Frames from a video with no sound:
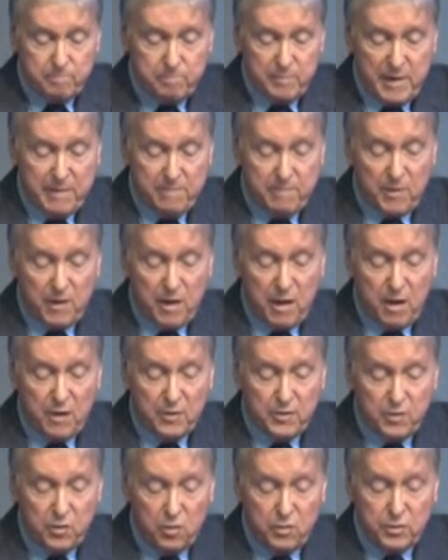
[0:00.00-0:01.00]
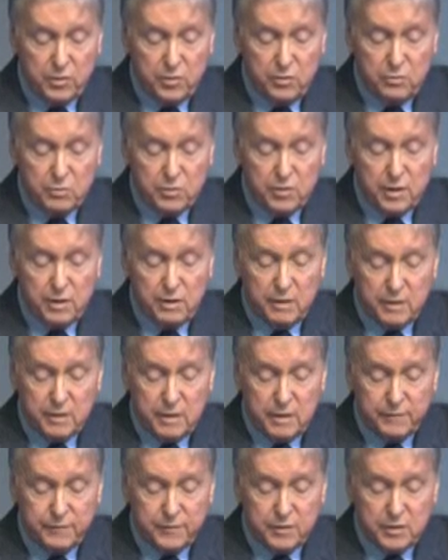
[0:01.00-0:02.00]
People are not using the
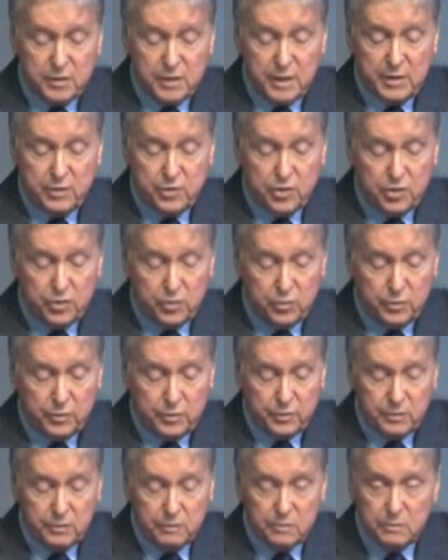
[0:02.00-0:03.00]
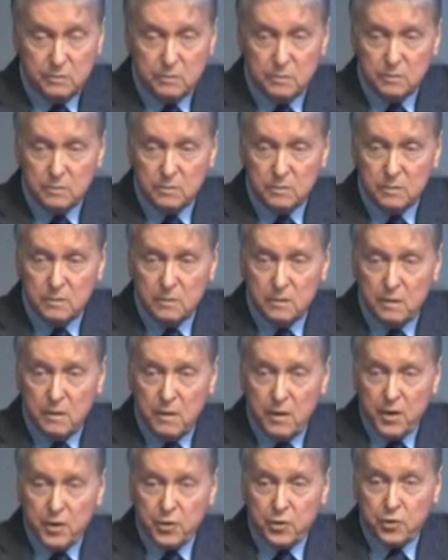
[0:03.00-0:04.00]
gift as they should.
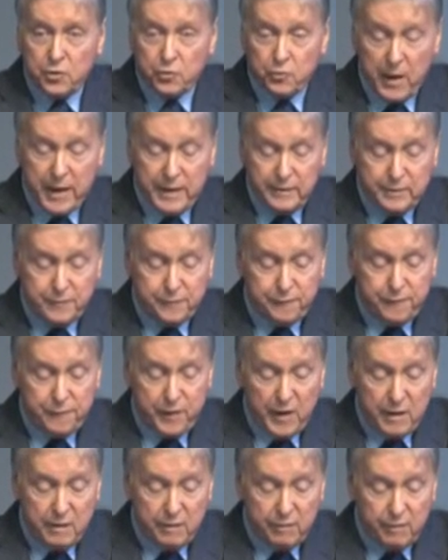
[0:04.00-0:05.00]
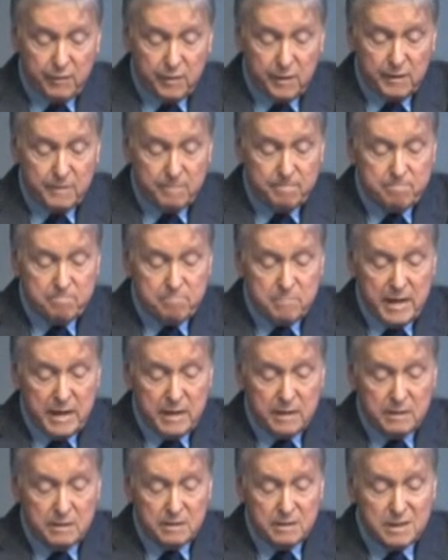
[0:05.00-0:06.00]
Great faith
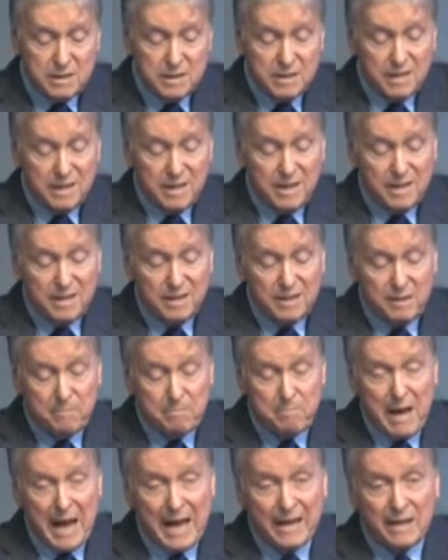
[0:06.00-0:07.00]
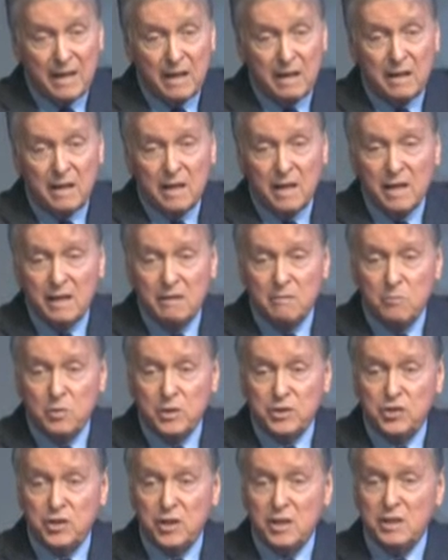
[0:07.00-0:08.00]
means in the manner in
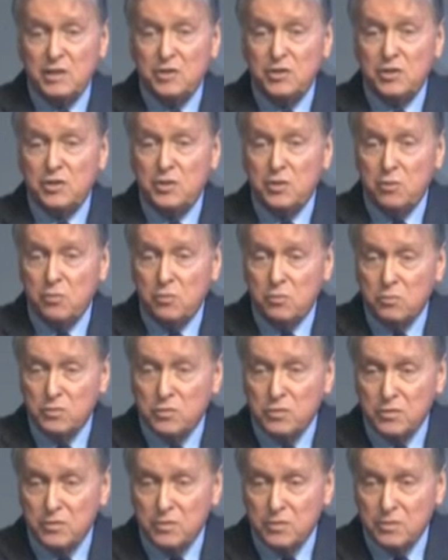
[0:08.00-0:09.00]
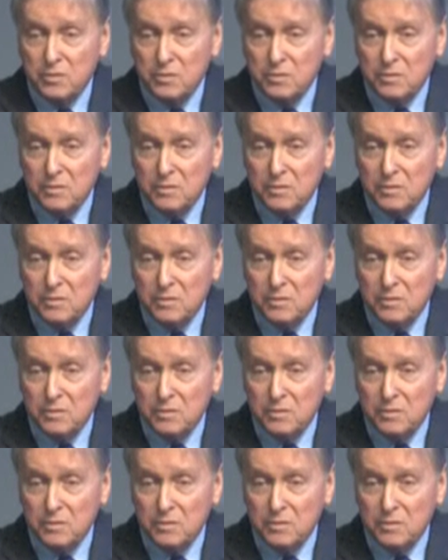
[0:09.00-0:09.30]
which it is used.